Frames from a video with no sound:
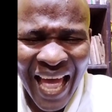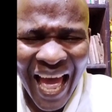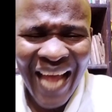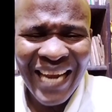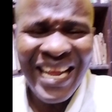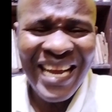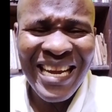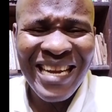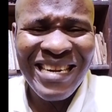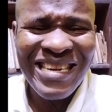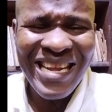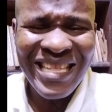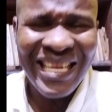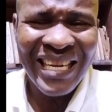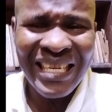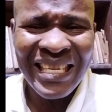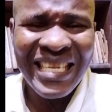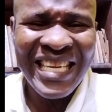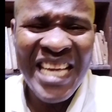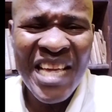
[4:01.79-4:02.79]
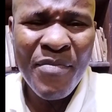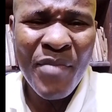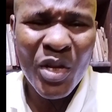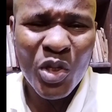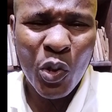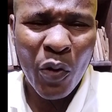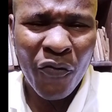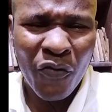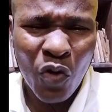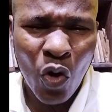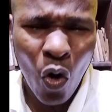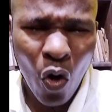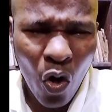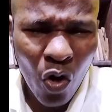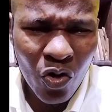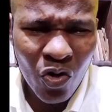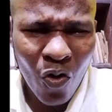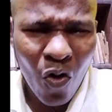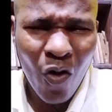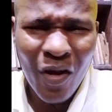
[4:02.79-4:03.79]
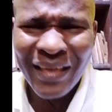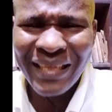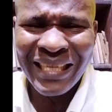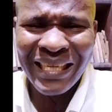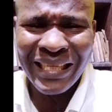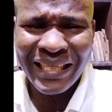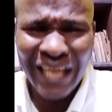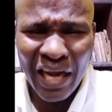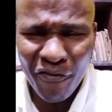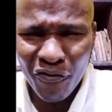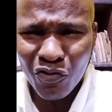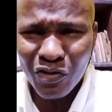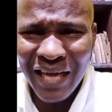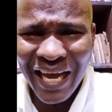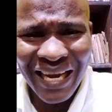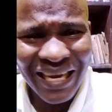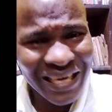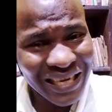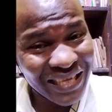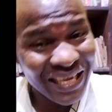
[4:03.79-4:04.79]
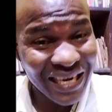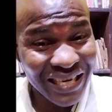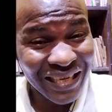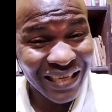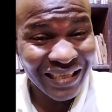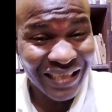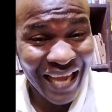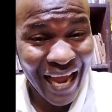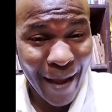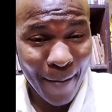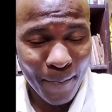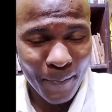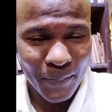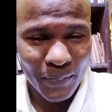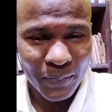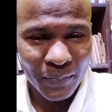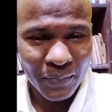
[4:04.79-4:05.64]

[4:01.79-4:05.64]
Are they created in the image of God? Or is it devil that created this type?